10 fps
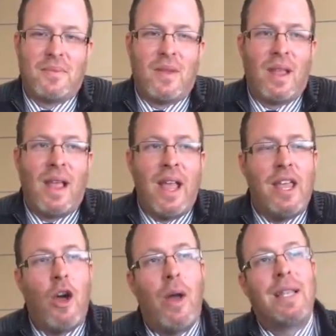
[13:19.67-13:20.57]

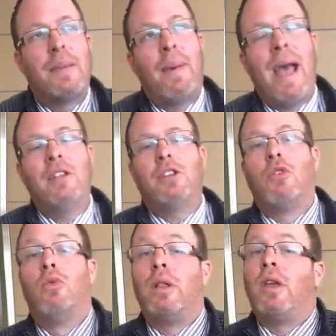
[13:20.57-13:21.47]
suggest? You know, it depends
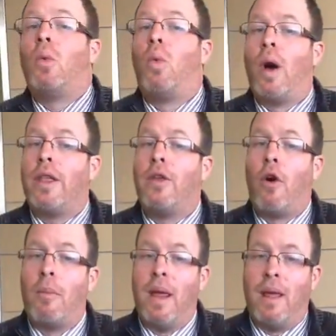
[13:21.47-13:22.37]
on really what
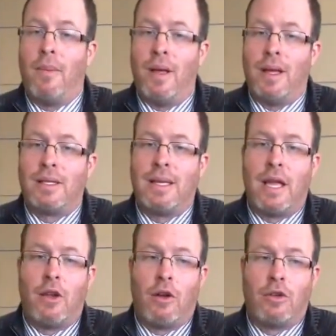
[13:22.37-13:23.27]
your medium is
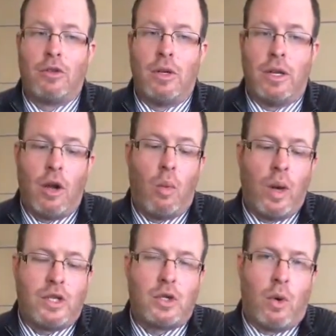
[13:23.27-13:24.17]
that you're, you know,
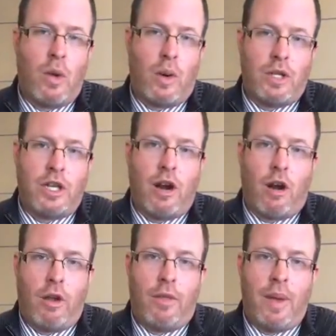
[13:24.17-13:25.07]
what story you want to share
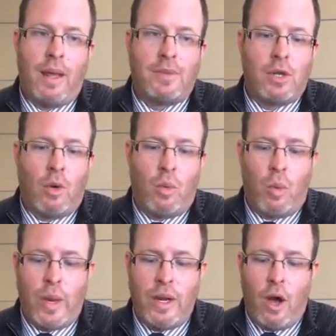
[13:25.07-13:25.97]
on the medium. So
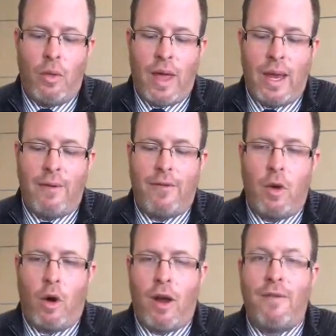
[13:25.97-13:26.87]
we know that if
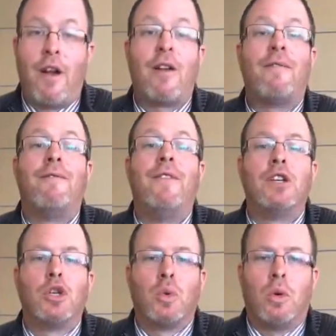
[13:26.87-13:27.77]
you are a very
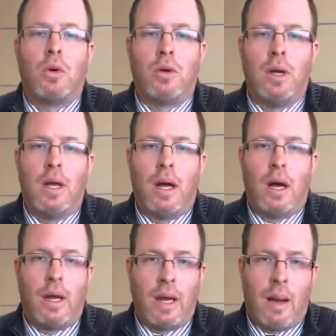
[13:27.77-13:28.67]
visual
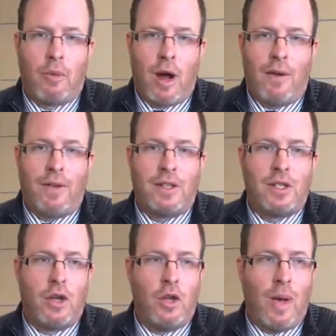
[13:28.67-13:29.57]
uh, nonprofits.
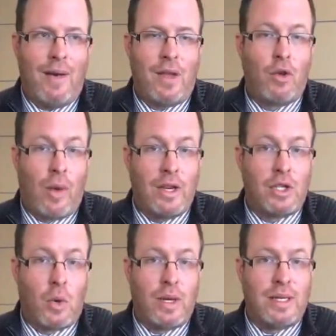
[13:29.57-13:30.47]
So you have a great
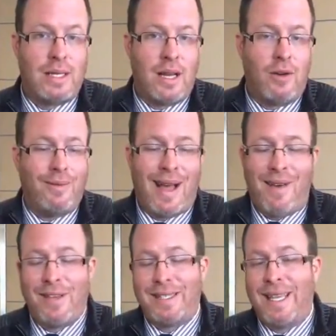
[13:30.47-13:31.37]
story to tell.
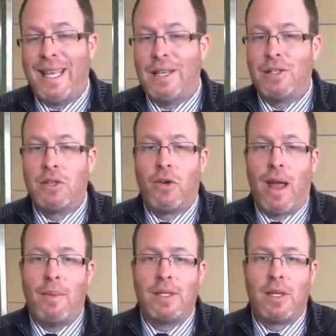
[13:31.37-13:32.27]
Obviously, mm-hmm.
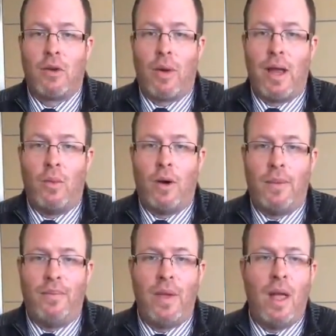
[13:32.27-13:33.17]
Instagram is a great
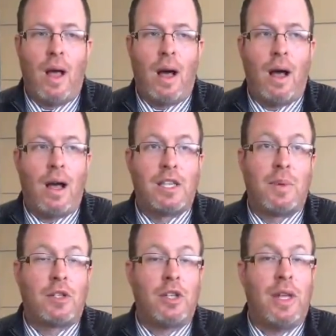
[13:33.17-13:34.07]
one, mm-hmm. uh,
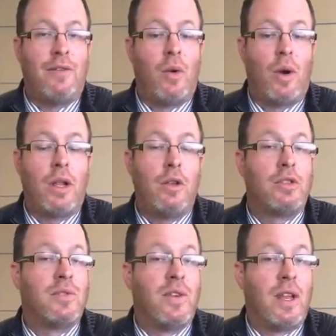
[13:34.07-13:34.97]
especially if you want to
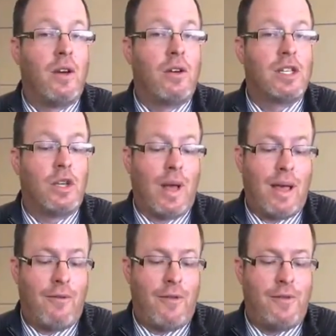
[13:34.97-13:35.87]
use video because you
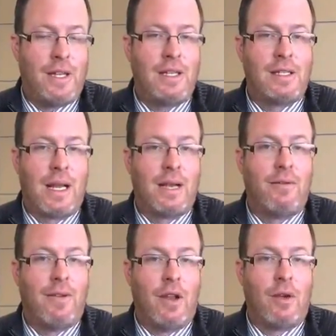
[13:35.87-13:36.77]
have 15
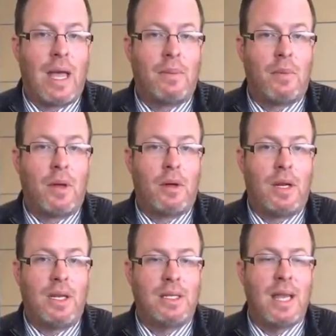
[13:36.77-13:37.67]
second video
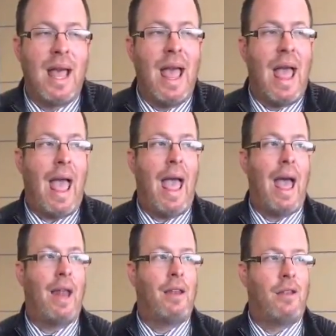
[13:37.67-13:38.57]
capabilities.
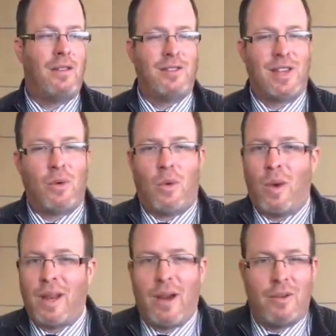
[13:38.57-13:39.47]
And you say, well,
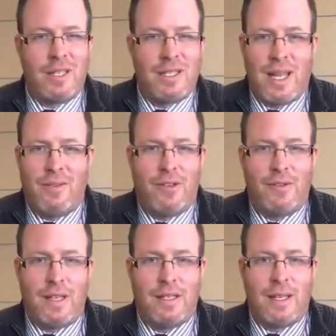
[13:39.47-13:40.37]
what can I really say in
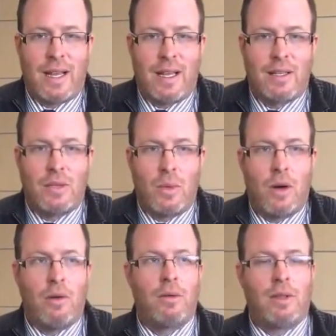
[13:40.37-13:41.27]
15 seconds?
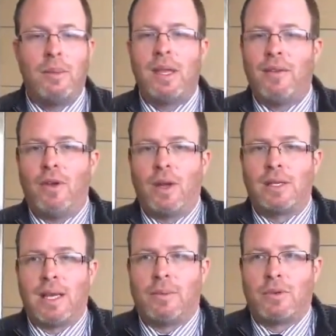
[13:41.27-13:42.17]
Well, let me give you an
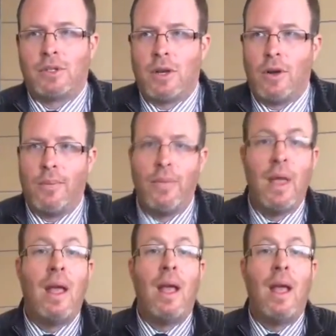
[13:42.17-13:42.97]
example. So,